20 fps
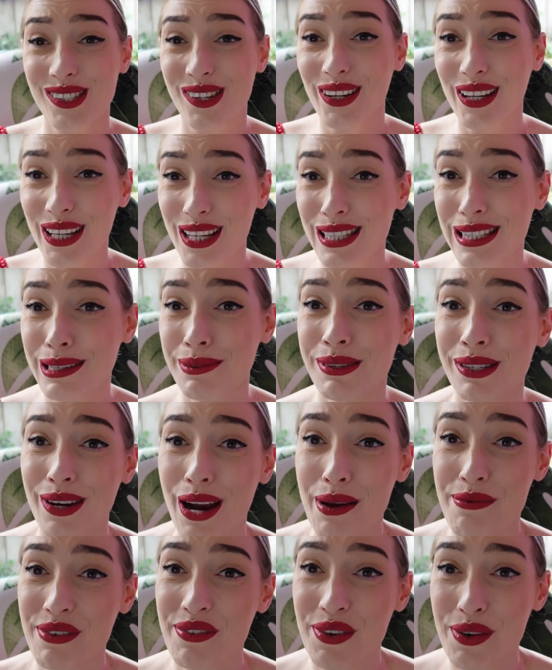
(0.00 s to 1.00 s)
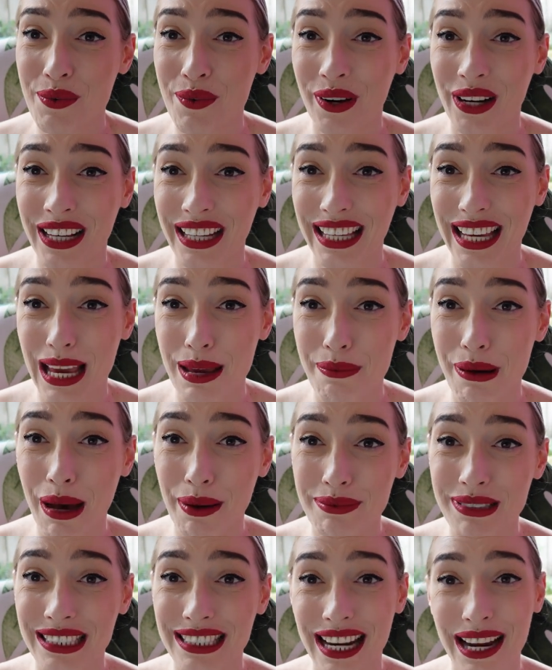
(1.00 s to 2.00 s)
So hit subscribe if you want to keep
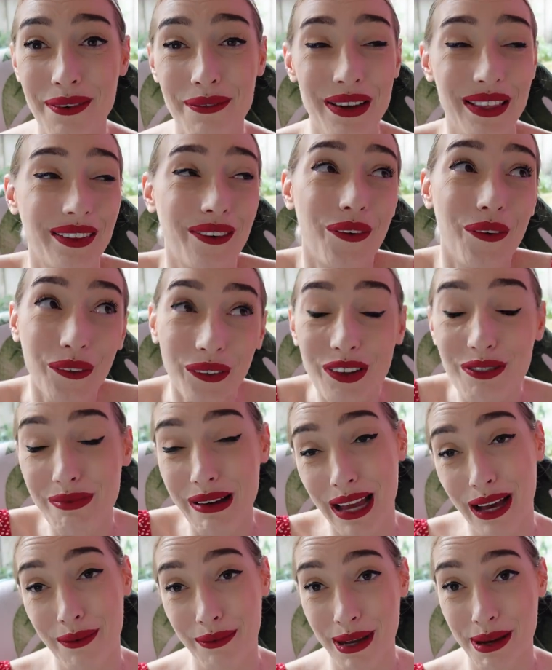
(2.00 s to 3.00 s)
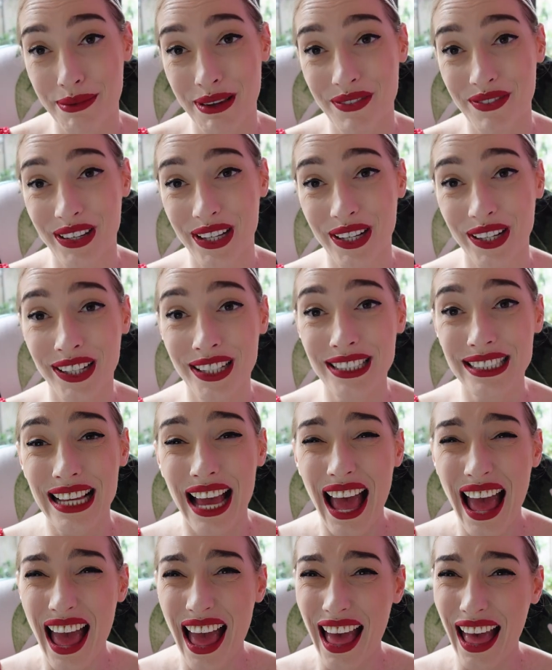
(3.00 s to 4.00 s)
up to date with all of my upcoming videos
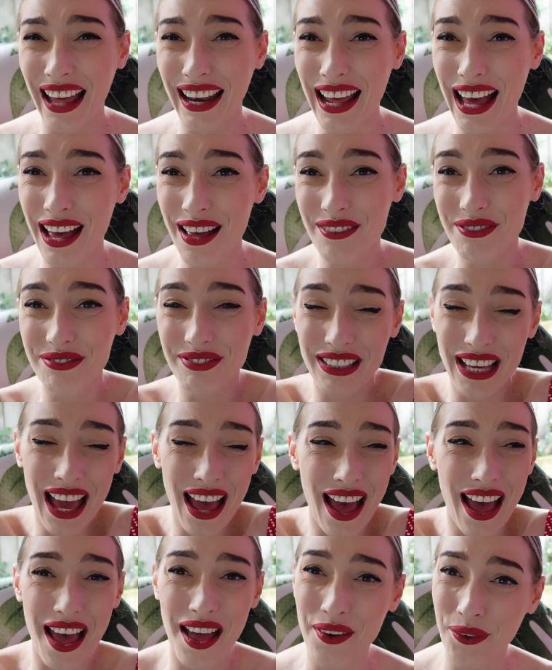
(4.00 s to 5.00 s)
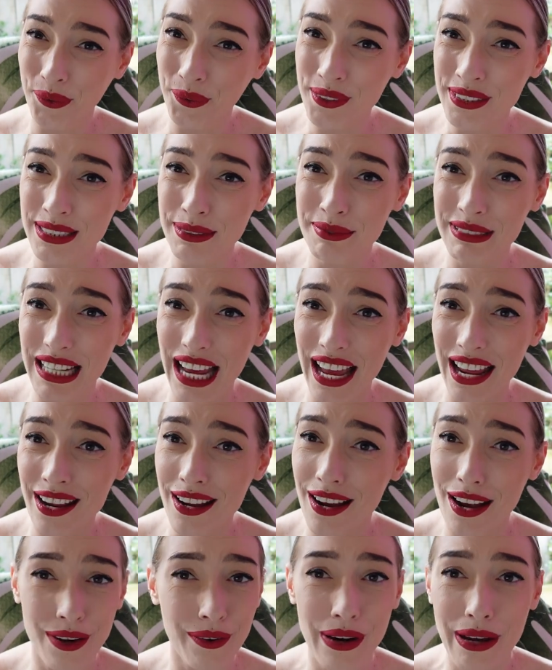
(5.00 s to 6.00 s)
and have, yeah, an awesome
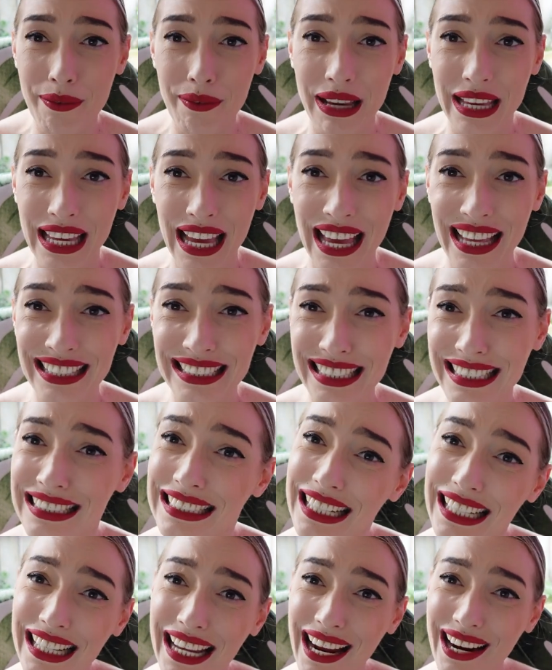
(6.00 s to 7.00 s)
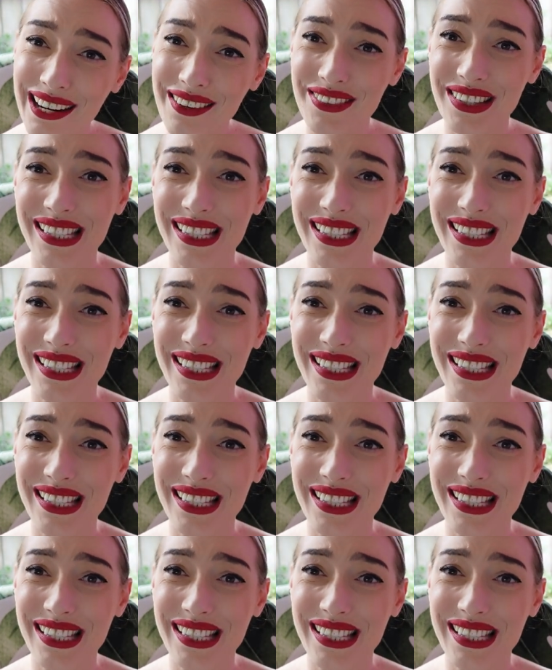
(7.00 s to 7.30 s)
day, a great weekend and take care of